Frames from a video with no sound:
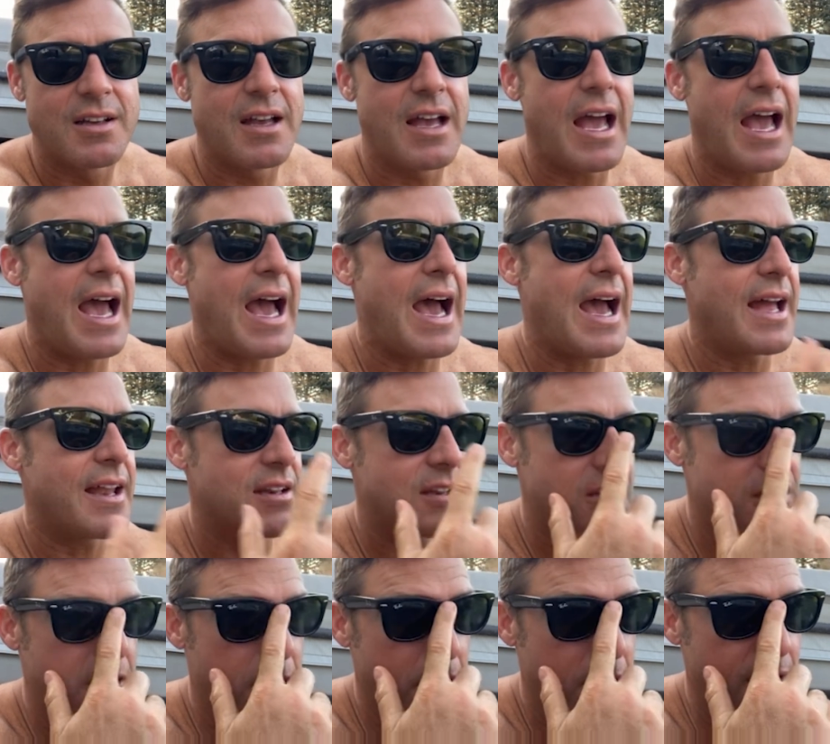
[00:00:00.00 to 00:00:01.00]
at
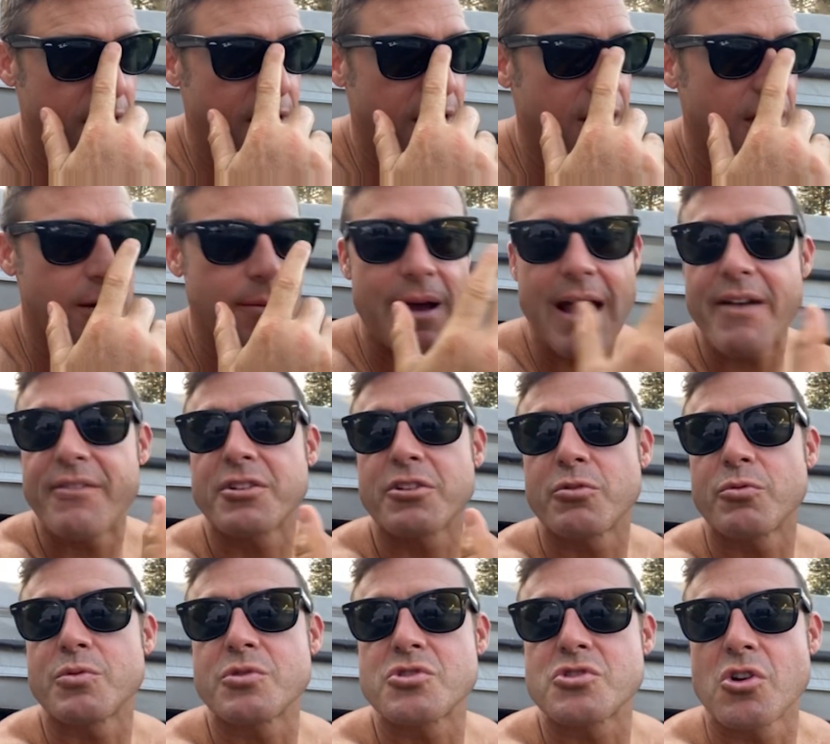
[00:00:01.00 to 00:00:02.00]
having a
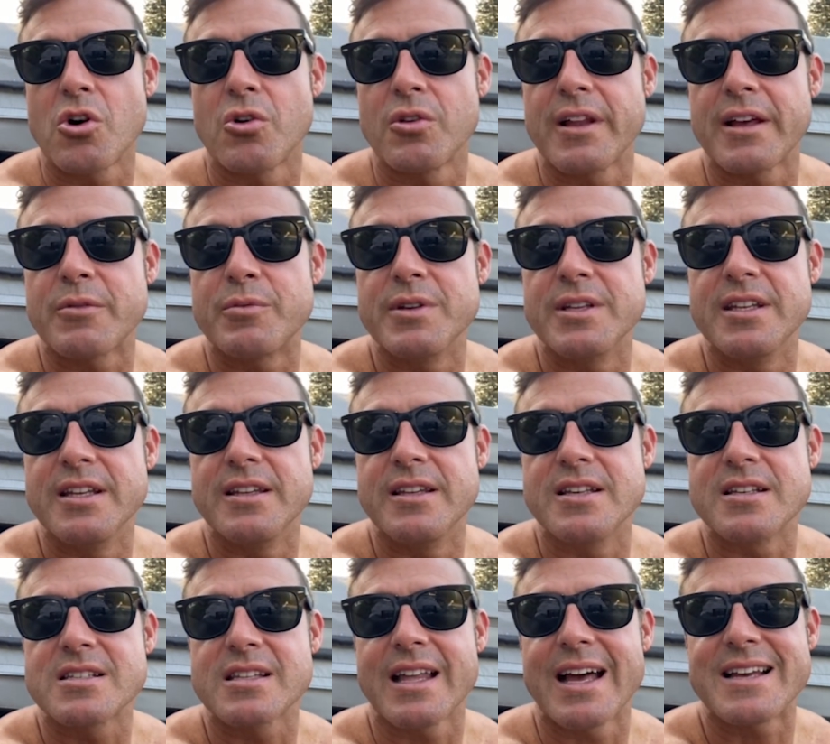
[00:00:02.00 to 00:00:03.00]
result like we did
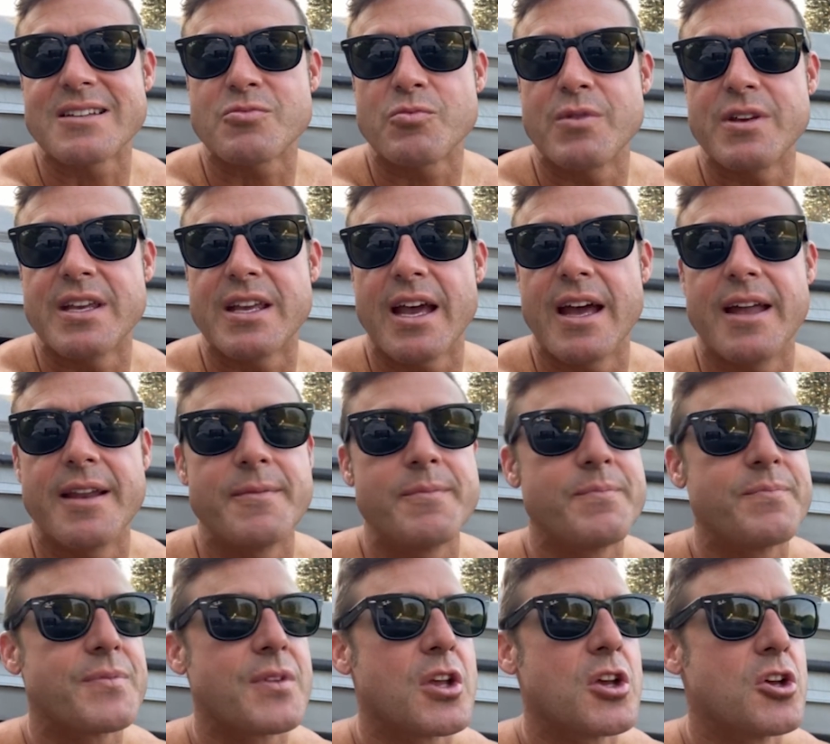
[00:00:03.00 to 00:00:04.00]
this last weekend.
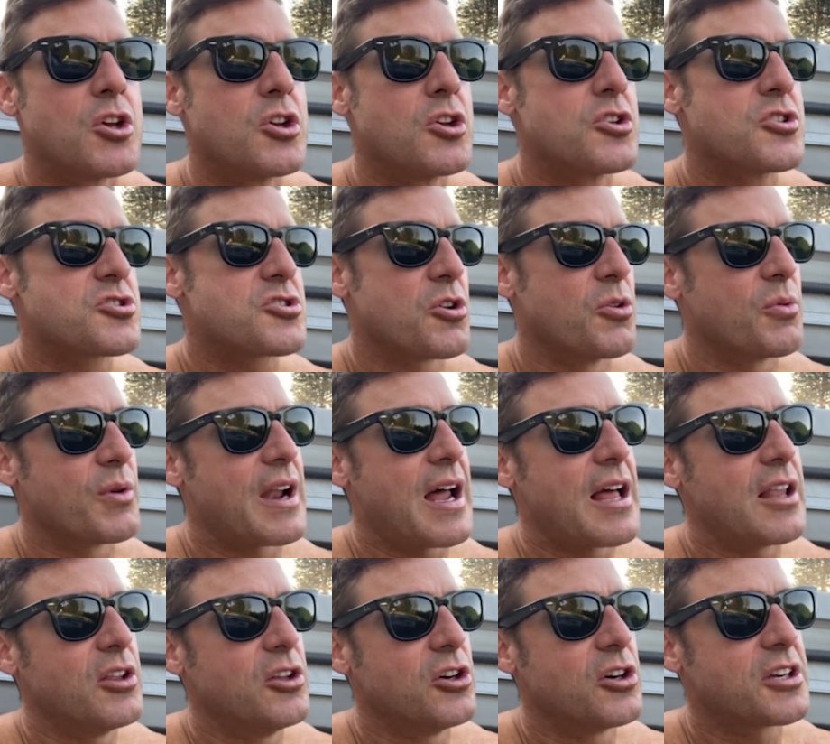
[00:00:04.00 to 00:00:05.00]
So when I
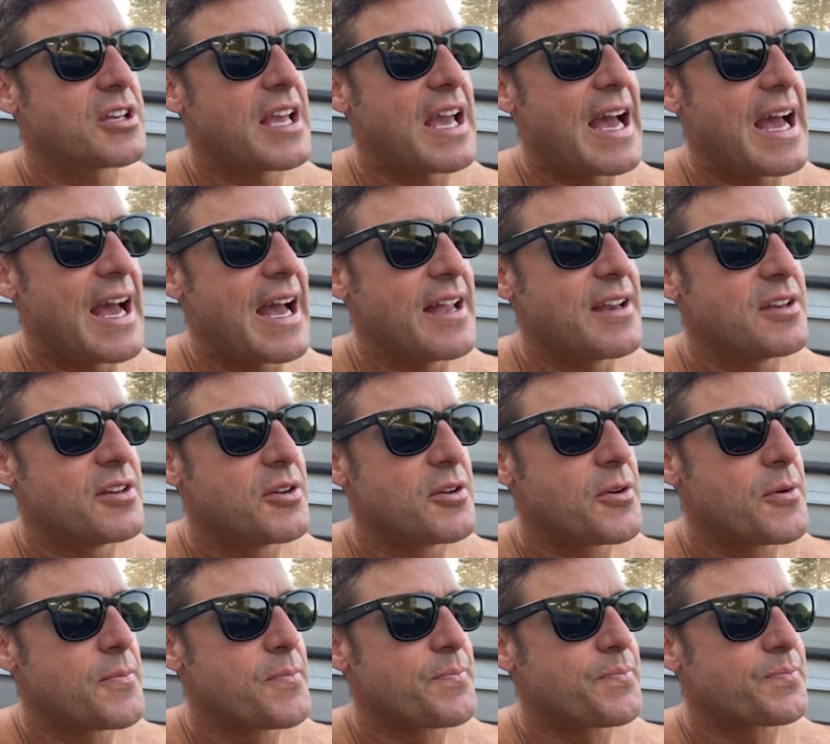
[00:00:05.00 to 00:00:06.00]
look at
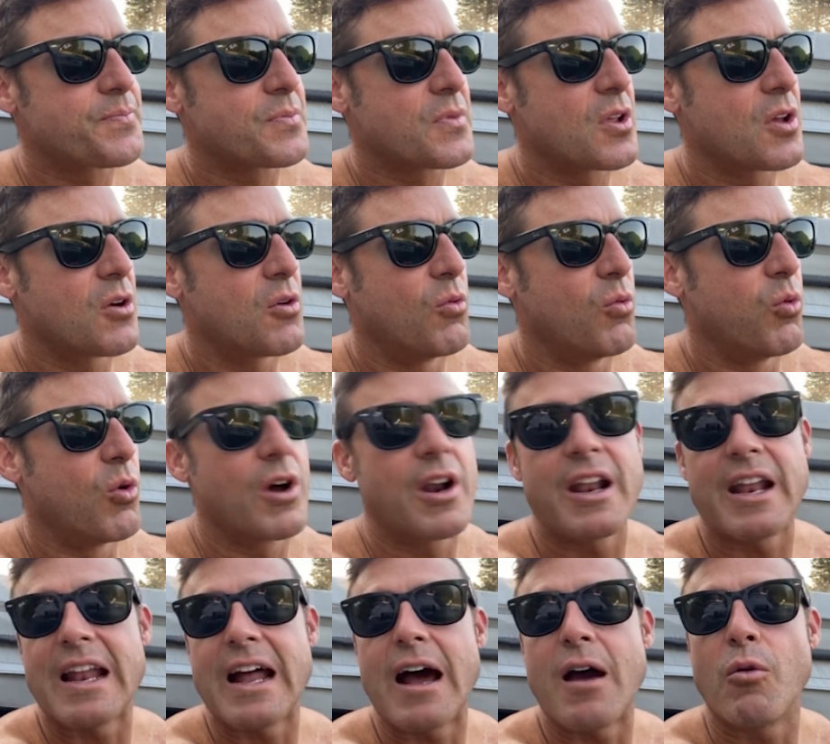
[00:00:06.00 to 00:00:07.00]
what
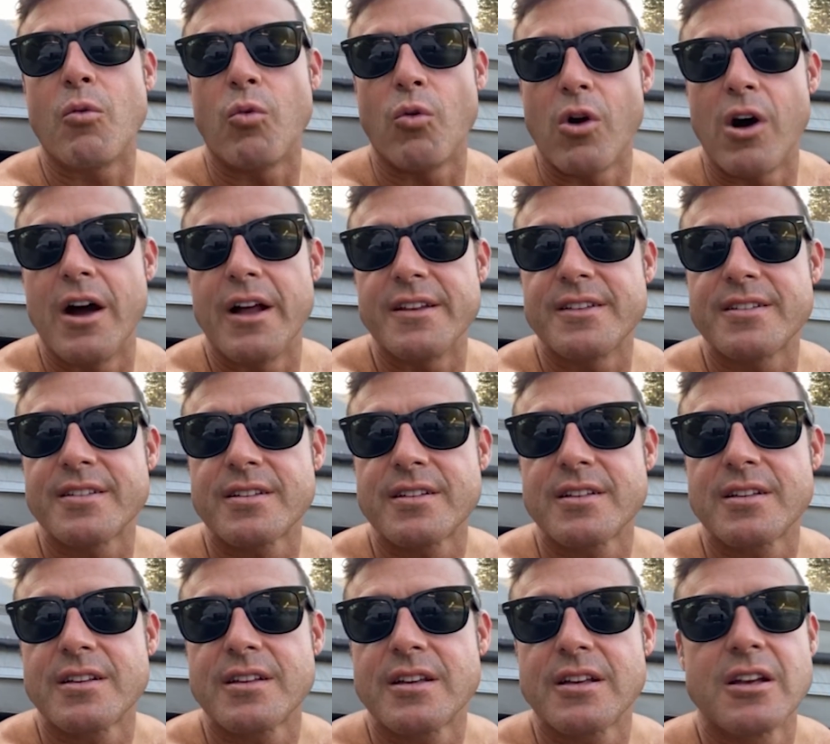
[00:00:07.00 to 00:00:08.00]
did I want?
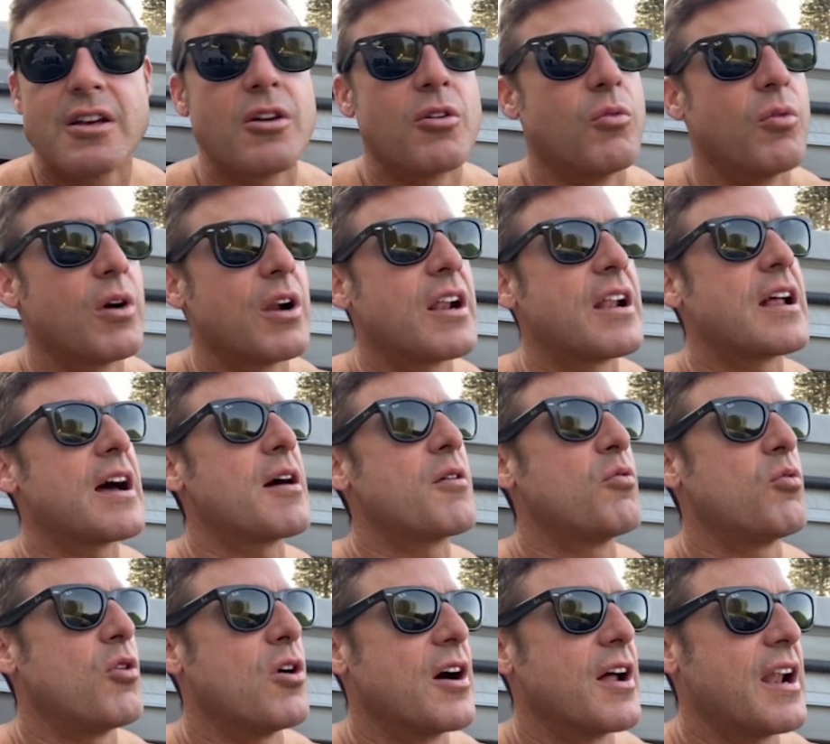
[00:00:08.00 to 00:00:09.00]

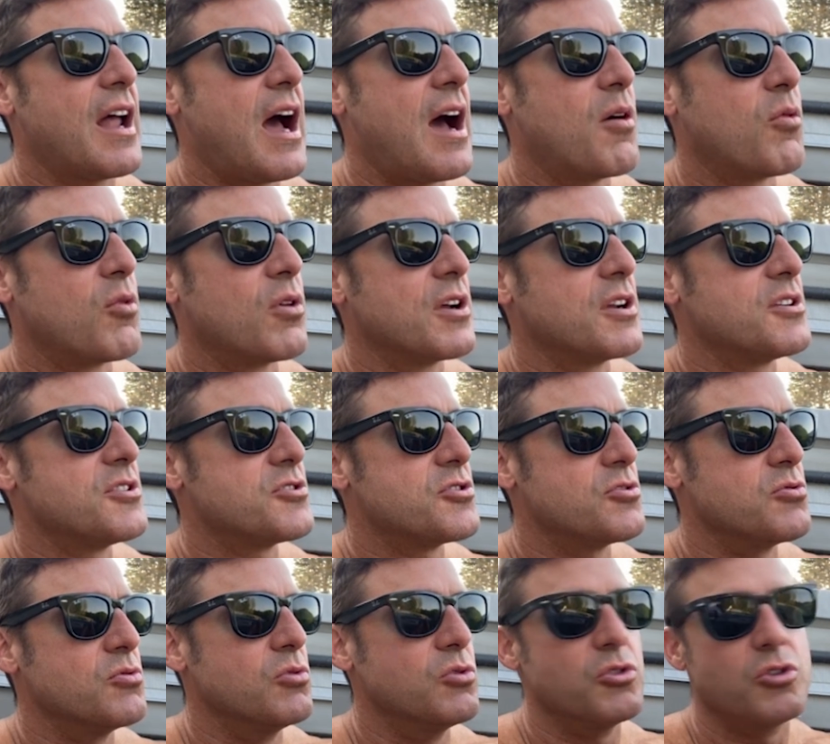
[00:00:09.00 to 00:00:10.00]
I wanted
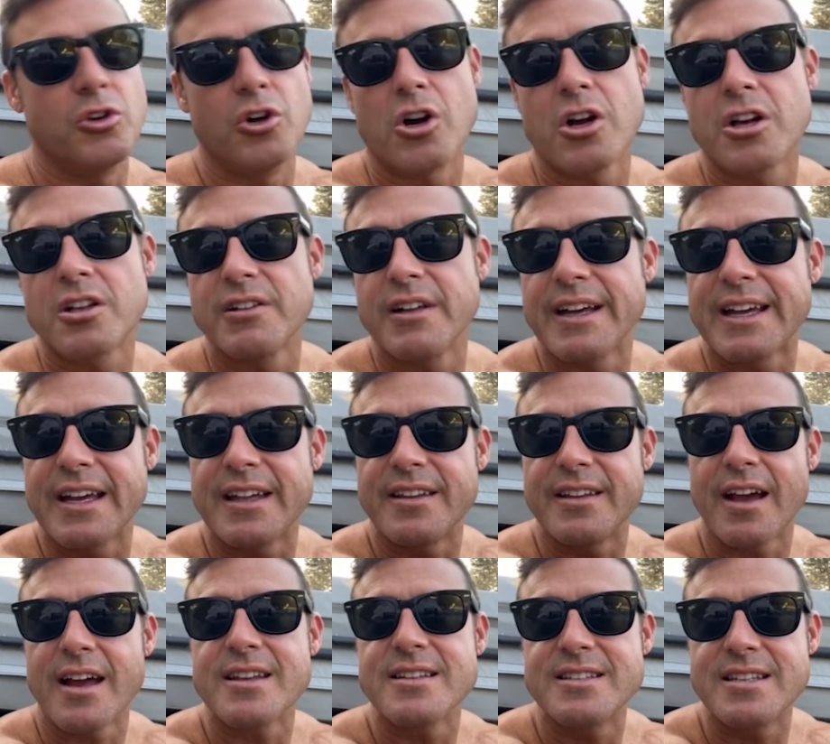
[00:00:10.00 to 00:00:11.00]
to look like a
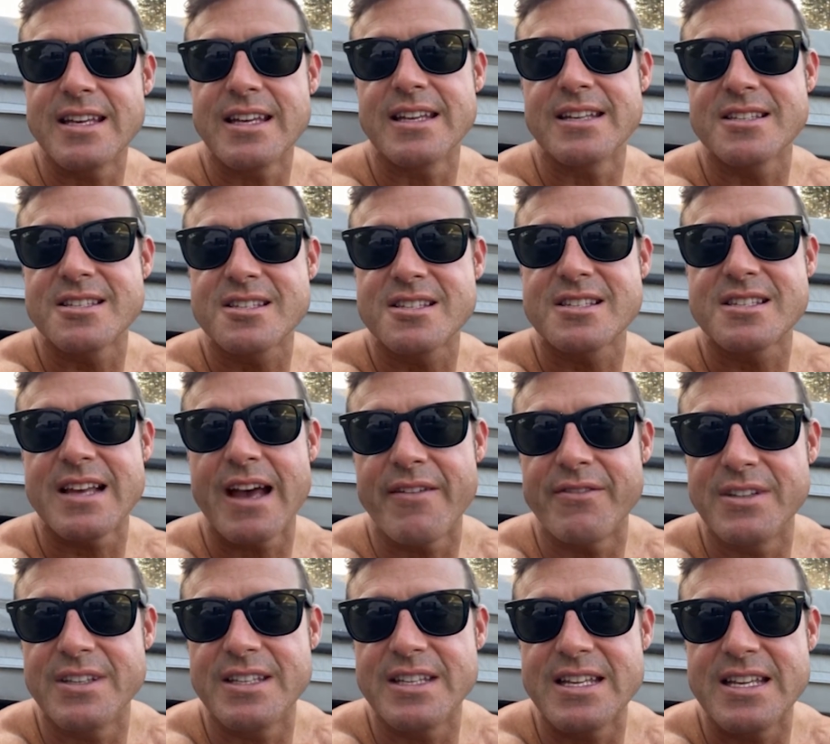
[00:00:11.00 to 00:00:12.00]

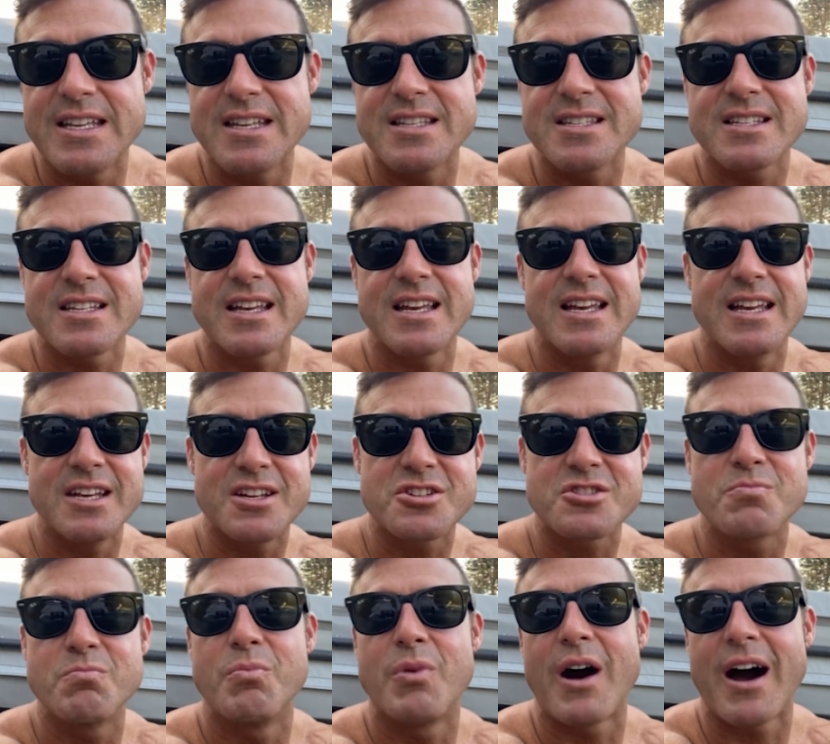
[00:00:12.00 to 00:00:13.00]

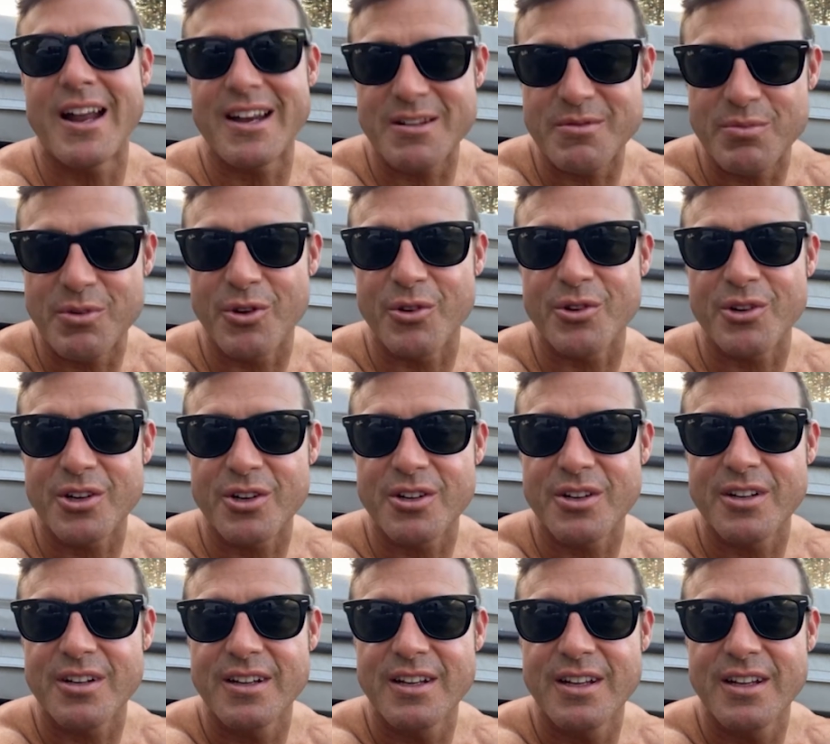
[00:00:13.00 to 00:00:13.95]
1970s-ish bodybuilder.